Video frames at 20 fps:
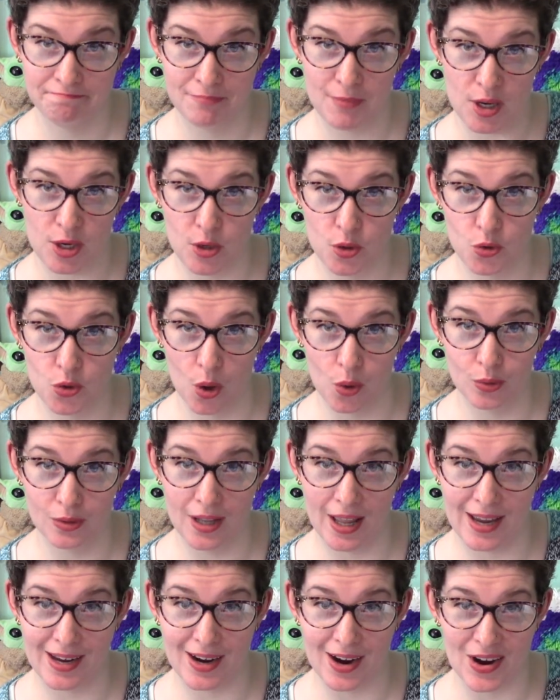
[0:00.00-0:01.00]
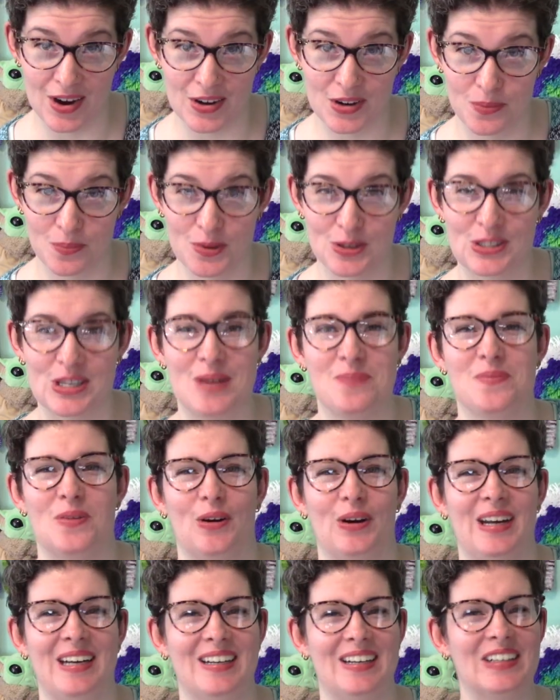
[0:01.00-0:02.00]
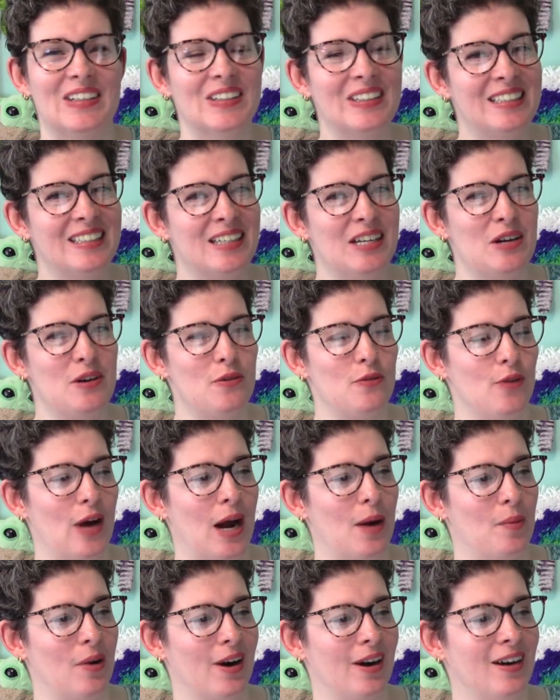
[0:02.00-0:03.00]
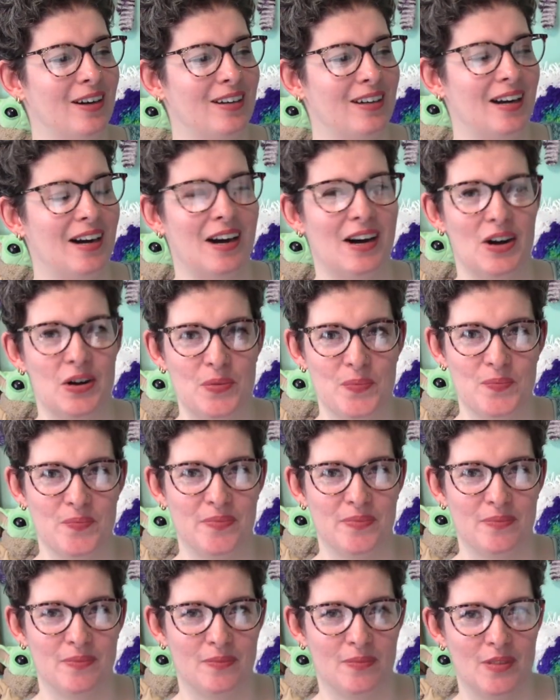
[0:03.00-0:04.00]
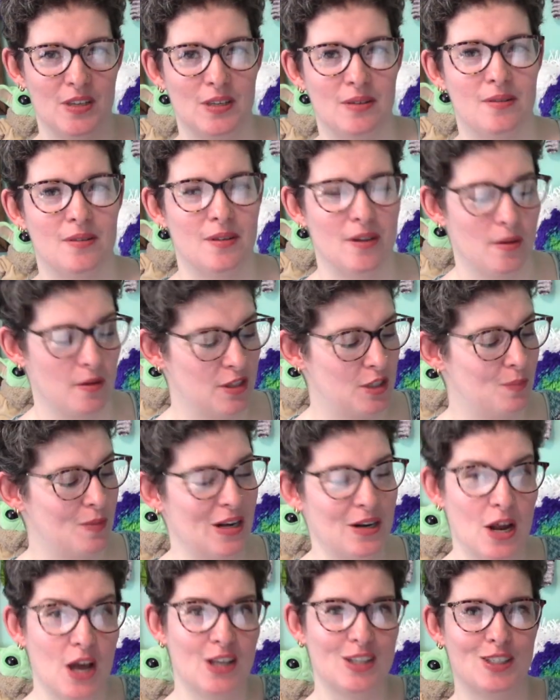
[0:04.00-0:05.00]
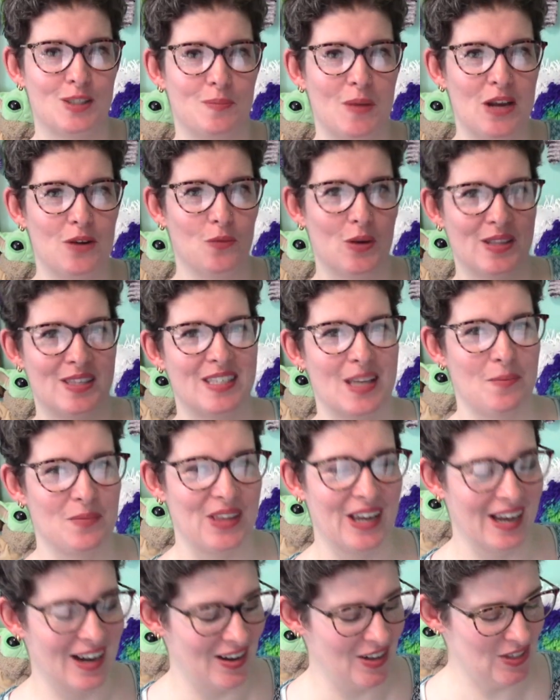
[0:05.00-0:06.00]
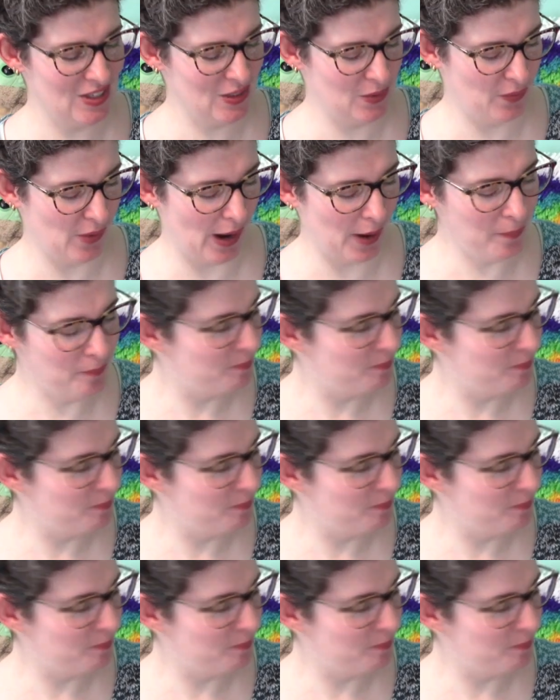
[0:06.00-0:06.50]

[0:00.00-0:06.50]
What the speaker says: you don't like 100% merino fiber. Spin with something else, right?